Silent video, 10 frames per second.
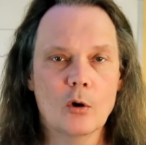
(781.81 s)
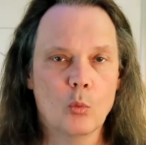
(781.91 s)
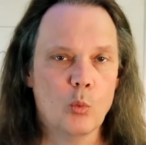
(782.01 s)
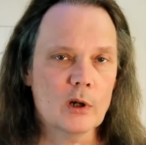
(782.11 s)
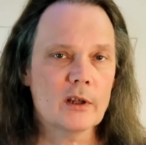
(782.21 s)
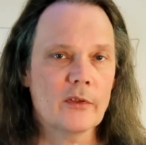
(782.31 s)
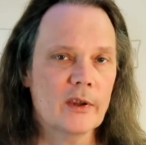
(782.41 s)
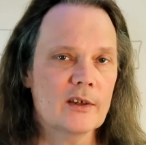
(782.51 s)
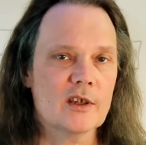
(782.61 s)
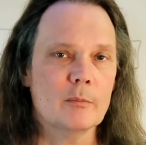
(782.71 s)
One of the
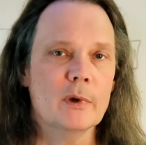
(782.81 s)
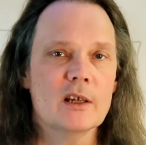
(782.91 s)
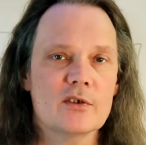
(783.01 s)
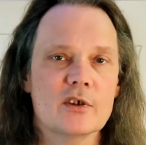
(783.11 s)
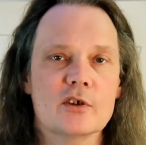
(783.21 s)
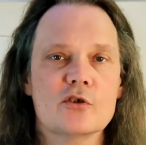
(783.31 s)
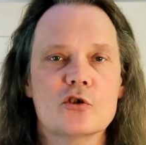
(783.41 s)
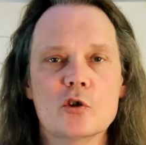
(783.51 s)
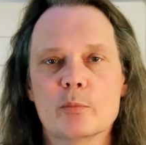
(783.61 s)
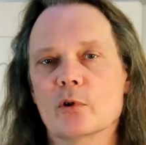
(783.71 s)
things that makes this
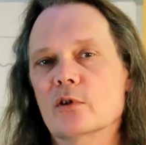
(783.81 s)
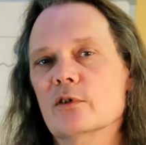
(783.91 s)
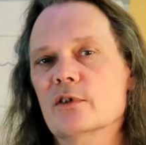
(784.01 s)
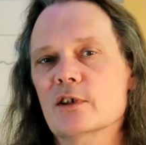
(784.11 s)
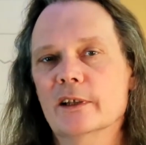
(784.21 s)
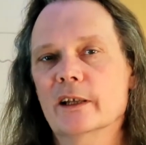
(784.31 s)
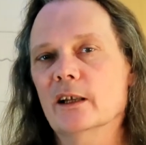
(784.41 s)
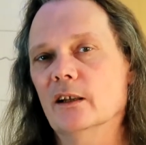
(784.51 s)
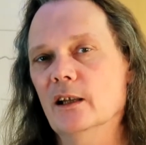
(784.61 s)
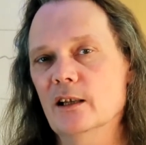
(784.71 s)
super slick
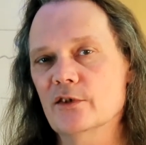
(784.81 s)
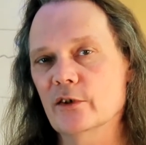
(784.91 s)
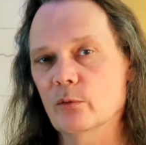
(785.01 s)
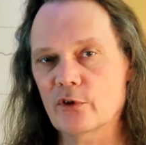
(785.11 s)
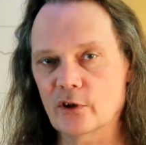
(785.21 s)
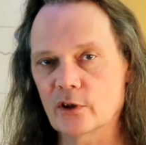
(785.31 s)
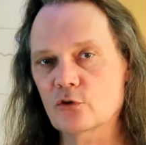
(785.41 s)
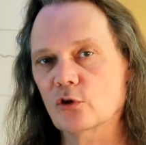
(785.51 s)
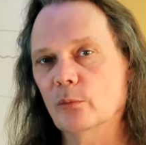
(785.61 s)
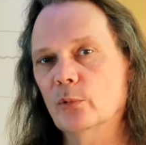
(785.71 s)
and easy with the
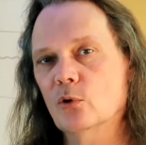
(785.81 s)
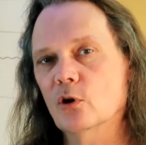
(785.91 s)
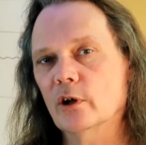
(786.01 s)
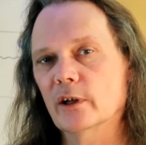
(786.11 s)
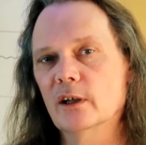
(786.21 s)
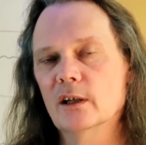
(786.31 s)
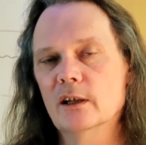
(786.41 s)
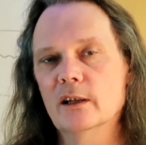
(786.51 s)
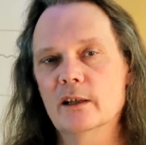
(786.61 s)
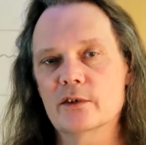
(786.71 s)
digital board
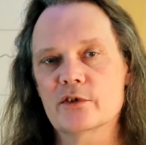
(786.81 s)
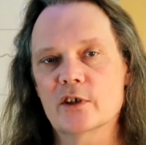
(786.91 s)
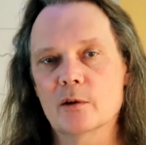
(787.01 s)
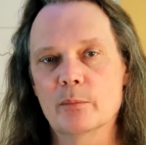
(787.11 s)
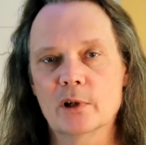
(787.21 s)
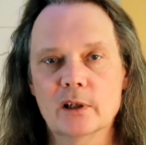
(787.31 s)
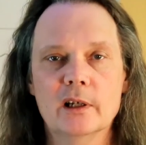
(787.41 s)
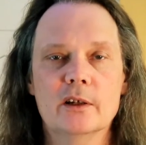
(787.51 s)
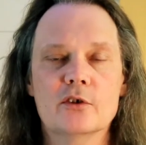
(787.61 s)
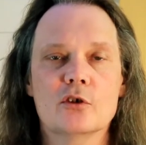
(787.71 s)
is the
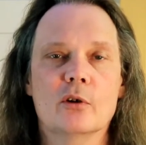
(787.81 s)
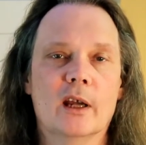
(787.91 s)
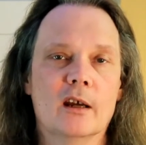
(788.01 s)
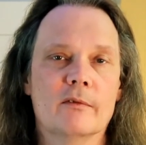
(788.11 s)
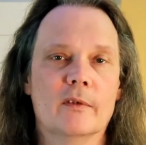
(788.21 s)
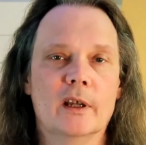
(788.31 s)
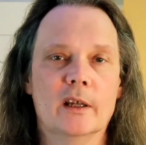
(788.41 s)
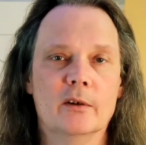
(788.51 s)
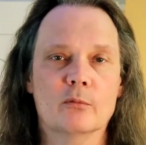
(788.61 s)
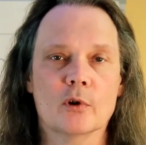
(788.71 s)
ability to have
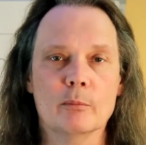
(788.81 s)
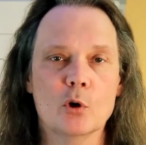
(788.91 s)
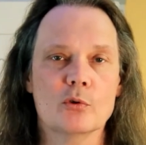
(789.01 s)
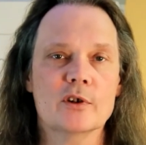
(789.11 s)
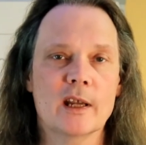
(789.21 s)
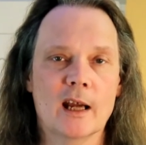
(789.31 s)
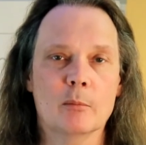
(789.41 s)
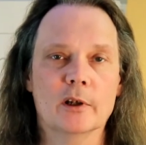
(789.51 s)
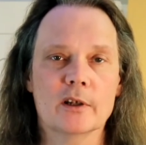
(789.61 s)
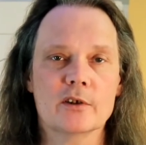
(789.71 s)
a remote
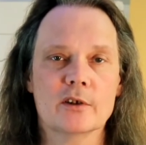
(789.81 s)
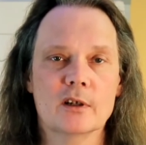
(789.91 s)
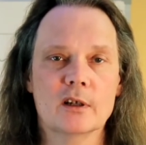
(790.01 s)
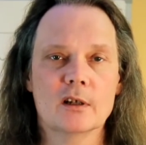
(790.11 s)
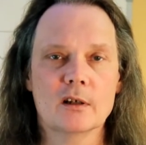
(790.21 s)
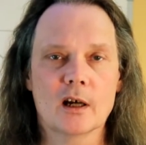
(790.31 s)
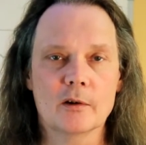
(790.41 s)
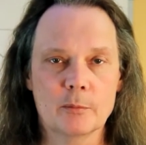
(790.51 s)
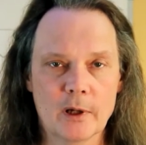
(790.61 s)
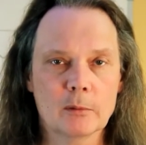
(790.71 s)
tablet, uh,
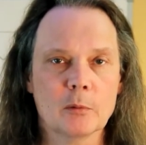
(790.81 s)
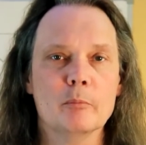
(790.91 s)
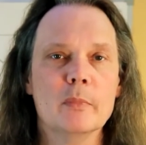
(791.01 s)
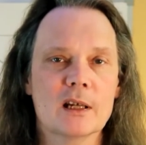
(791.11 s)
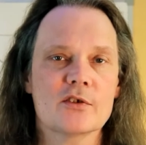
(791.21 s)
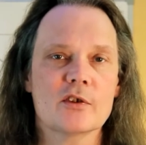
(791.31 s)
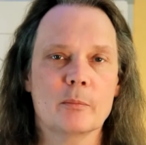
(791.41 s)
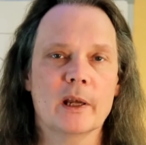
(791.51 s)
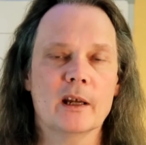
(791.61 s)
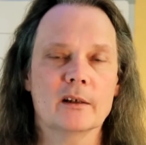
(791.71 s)
to be able to mix the
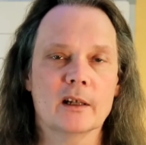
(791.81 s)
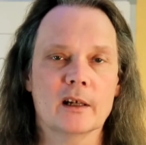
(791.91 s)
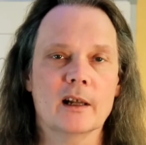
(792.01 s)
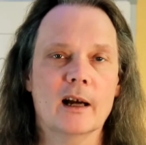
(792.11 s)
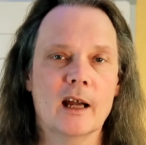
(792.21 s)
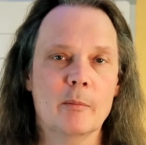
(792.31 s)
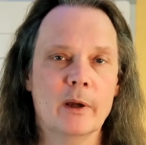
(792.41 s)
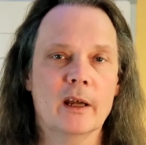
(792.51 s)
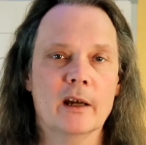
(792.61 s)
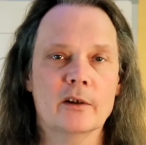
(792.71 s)
band on an
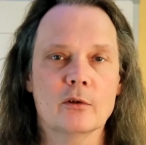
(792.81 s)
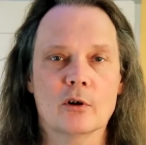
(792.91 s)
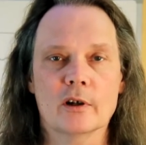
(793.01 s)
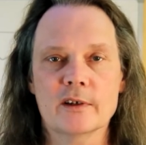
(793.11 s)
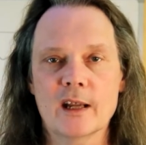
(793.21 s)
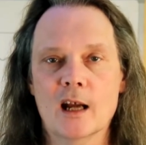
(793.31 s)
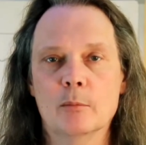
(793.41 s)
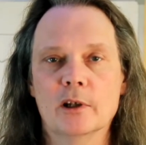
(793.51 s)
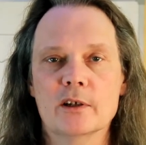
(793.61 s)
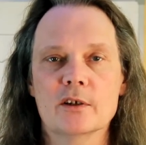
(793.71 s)
iPad or a
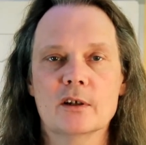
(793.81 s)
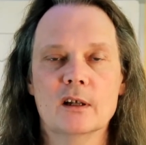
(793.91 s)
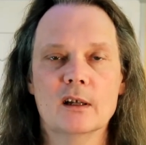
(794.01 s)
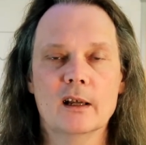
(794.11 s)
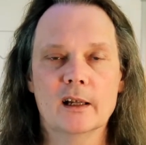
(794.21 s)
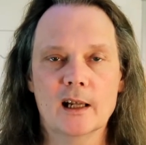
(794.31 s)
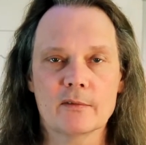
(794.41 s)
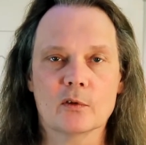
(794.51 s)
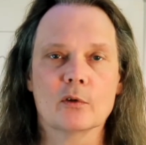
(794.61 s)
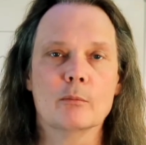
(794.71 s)
tablet and
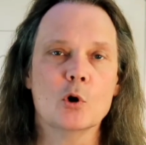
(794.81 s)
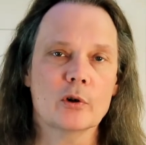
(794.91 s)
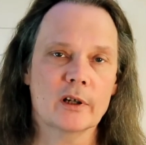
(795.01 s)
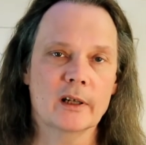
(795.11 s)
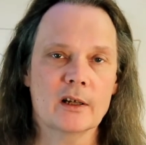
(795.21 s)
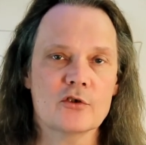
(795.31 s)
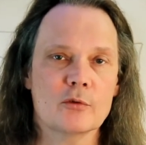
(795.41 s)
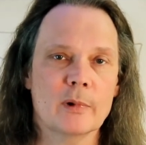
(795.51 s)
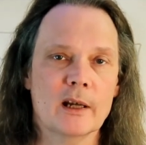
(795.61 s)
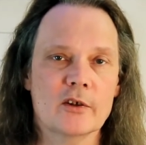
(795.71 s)
have a remote
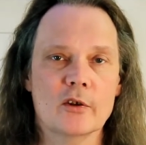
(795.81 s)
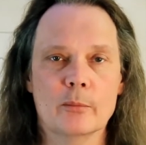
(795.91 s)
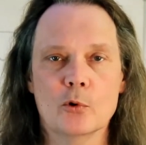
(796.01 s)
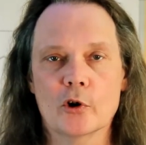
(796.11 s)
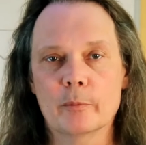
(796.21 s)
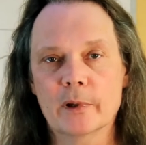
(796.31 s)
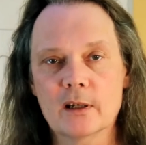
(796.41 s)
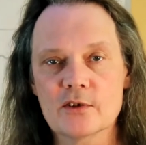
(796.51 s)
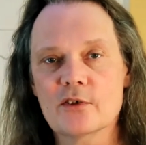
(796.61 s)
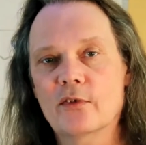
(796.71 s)
connection back to the board
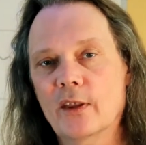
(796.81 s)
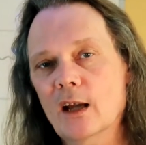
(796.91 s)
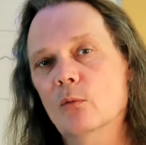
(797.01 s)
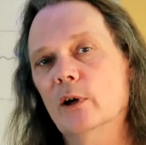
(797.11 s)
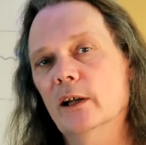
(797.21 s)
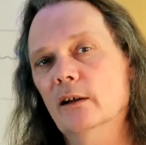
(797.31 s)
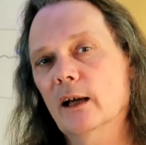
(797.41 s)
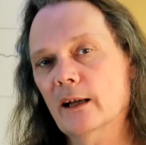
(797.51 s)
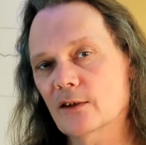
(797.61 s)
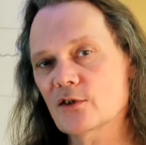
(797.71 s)
because that way
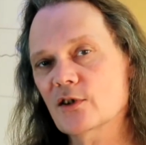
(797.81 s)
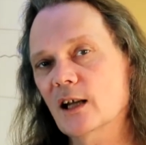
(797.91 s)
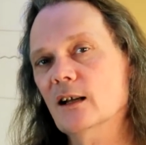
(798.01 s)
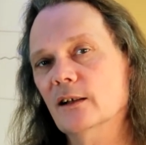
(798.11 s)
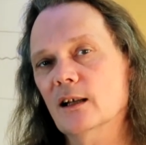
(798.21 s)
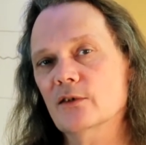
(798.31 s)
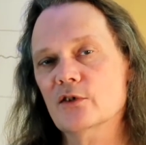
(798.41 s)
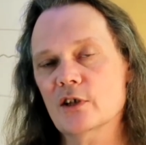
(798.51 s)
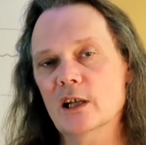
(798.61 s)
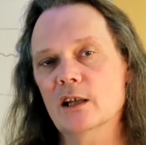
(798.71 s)
I can stand on
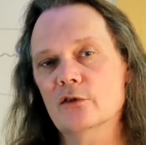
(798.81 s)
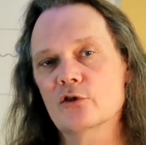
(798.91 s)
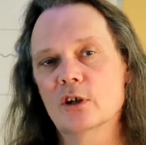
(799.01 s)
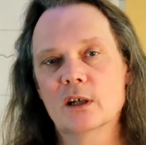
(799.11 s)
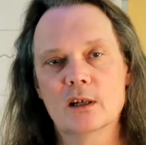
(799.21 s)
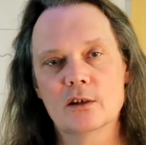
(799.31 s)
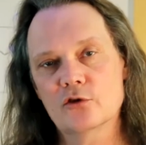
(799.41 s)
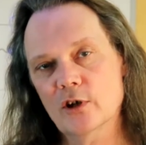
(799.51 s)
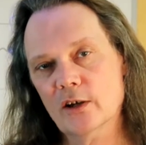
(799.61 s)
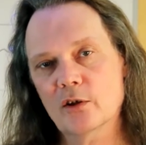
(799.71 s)
stage,
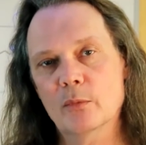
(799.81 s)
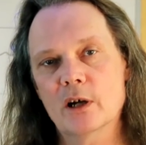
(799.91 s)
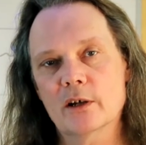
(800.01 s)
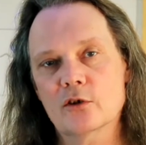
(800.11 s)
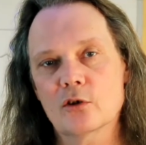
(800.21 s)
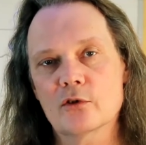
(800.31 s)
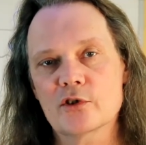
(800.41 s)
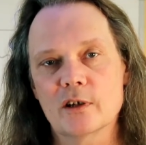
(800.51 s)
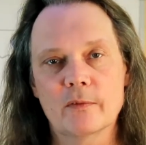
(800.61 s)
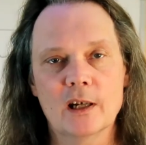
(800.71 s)
check the monitors,
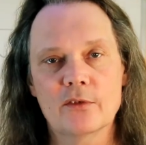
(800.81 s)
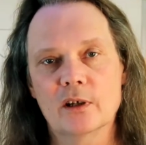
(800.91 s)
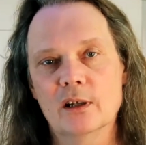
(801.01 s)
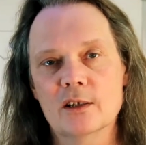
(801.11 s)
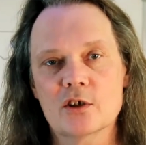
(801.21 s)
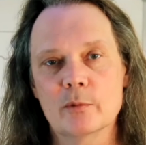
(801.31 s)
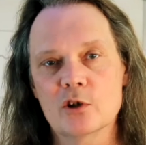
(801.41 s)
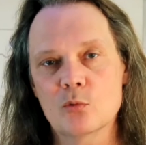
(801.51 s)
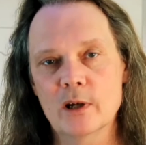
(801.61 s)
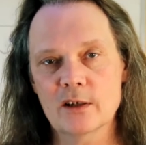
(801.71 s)
and if anything needs to be
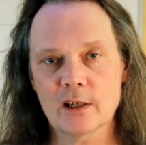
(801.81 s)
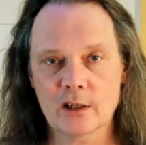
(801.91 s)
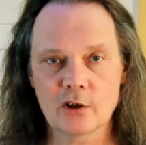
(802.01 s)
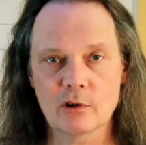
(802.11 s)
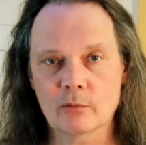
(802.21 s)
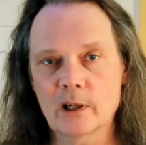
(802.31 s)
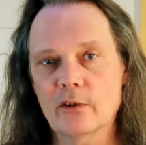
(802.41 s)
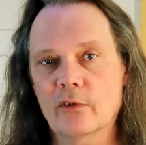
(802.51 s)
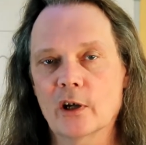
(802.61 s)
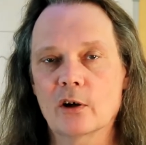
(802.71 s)
tweaked, I can do it right
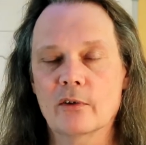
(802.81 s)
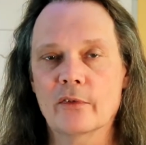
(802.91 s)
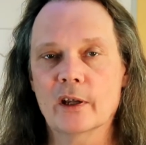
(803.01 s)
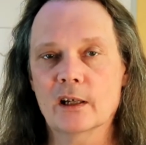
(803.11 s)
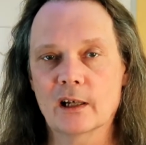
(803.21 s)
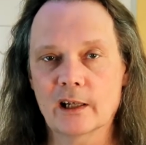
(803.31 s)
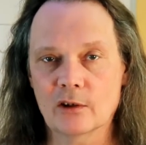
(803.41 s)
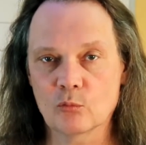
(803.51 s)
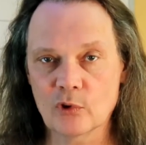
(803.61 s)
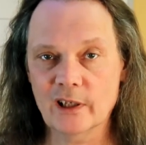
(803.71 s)
there and then, and I
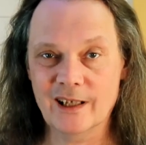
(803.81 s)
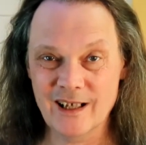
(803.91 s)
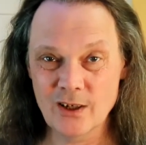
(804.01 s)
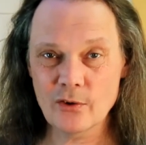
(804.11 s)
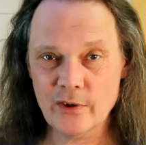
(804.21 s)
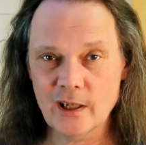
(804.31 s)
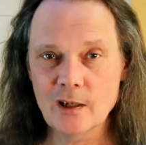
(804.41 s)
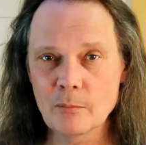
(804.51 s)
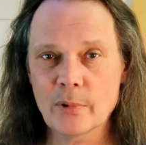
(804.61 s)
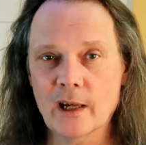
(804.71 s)
can really hear the
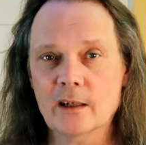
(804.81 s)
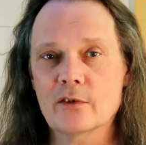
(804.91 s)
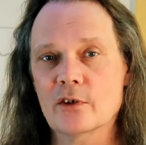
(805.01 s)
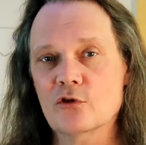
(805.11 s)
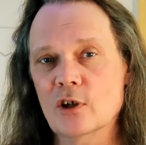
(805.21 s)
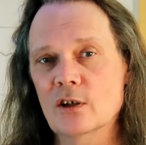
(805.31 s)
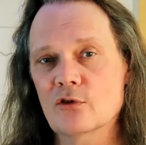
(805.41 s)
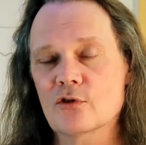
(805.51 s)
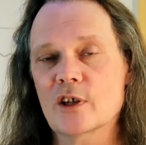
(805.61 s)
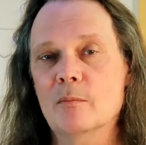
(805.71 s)
impact of the
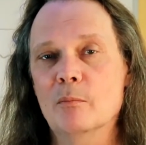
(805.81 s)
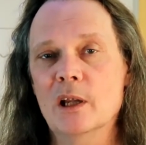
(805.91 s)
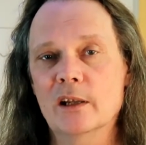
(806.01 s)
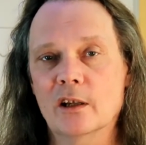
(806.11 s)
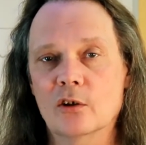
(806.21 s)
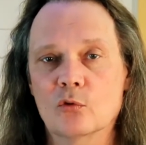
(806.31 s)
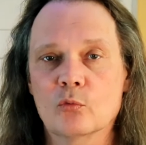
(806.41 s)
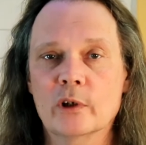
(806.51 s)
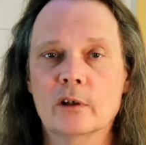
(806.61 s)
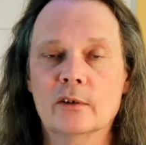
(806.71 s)
changes I'm making in
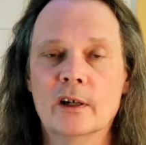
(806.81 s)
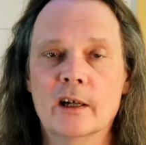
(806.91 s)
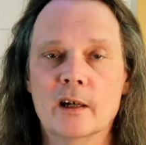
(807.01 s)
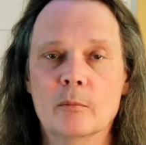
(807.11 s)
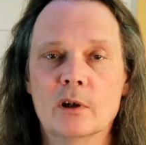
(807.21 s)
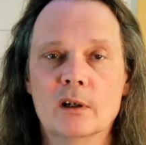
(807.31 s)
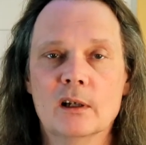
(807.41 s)
real time.